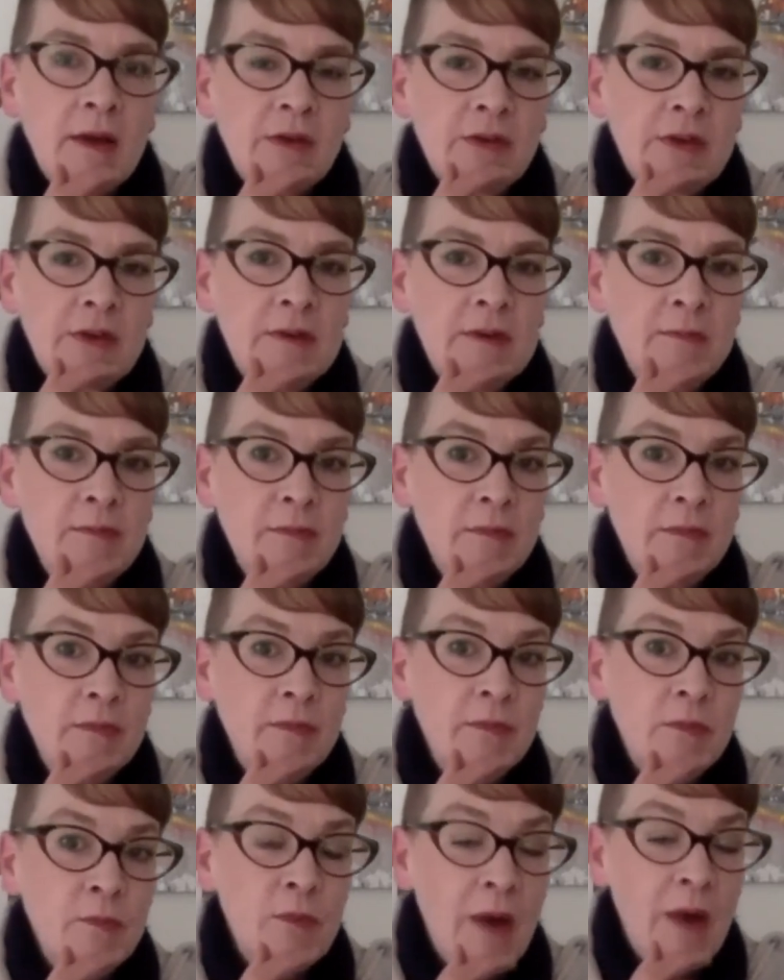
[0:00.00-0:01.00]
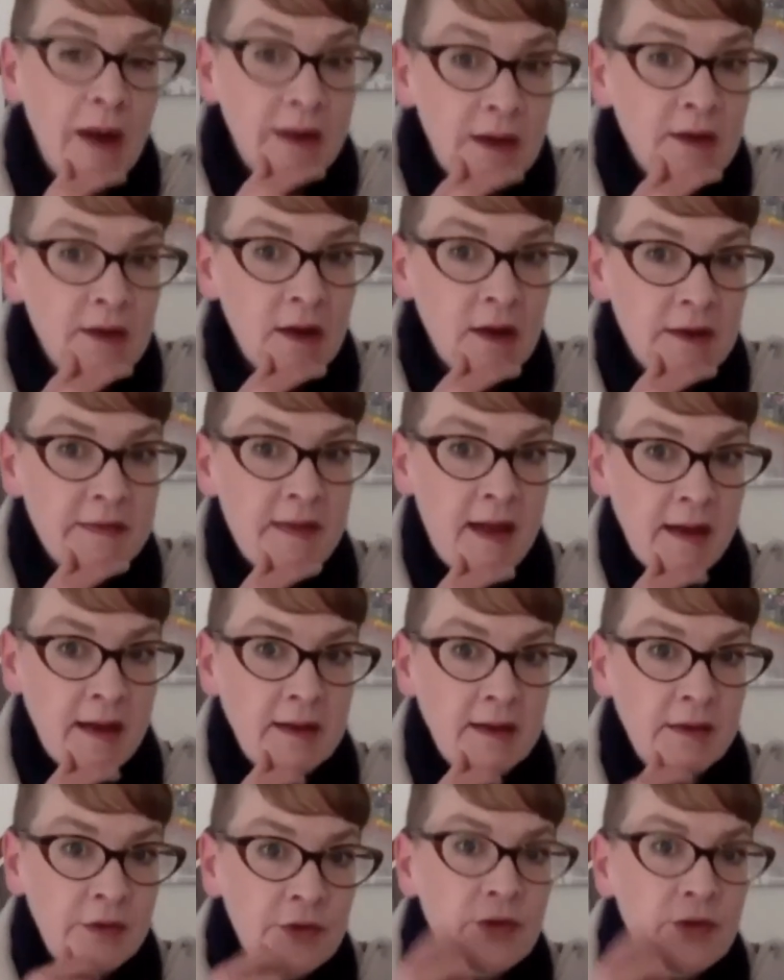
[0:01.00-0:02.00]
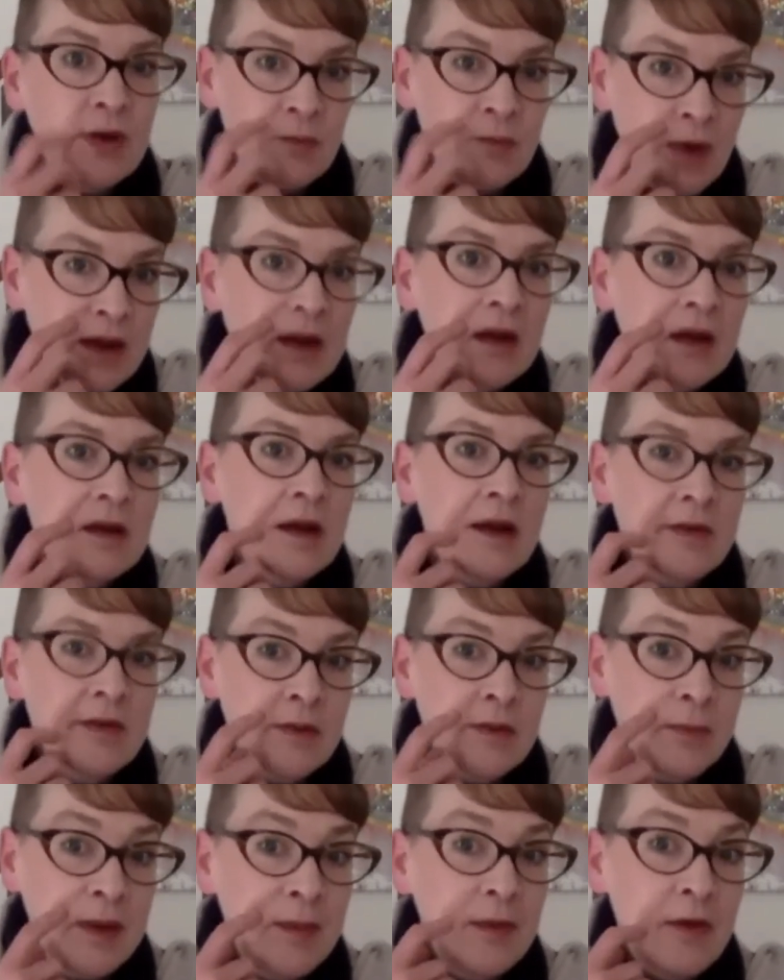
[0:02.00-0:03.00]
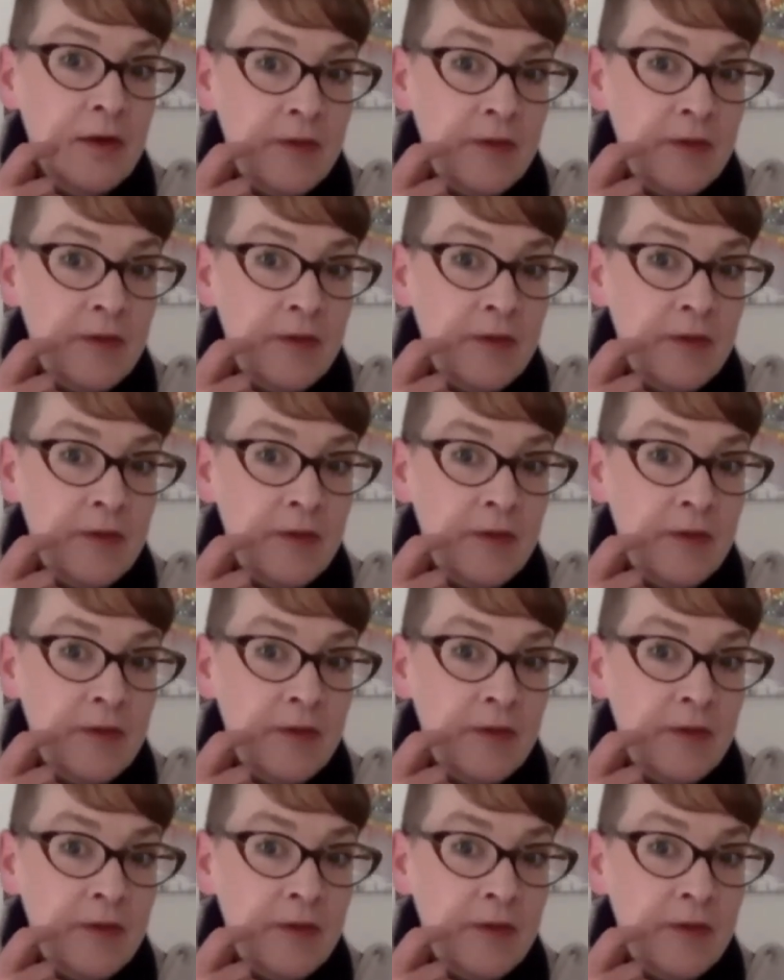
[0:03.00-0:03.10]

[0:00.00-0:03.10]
actually recognize that history and recognize that